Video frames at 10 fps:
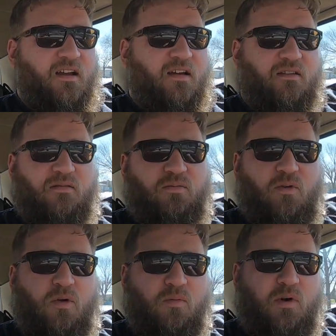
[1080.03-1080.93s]
there's
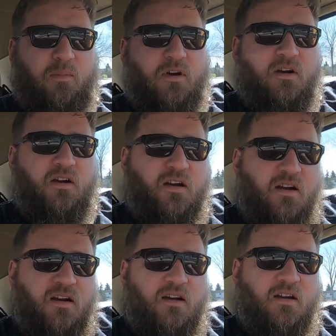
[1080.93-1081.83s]
old rubber,
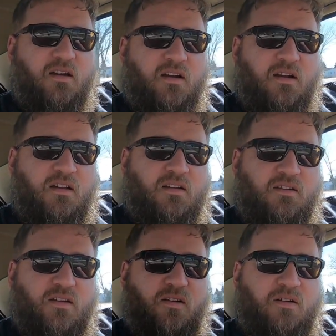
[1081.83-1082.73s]

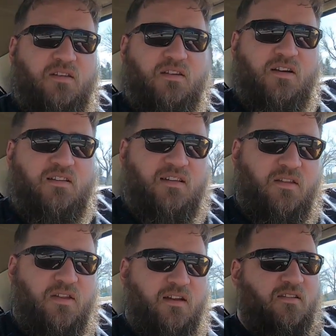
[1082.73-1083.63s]
so you're starting to see
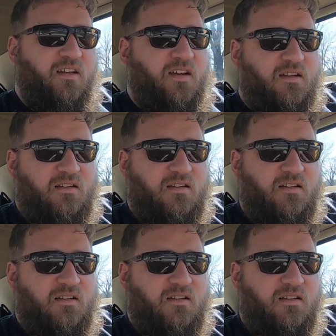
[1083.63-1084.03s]
things like,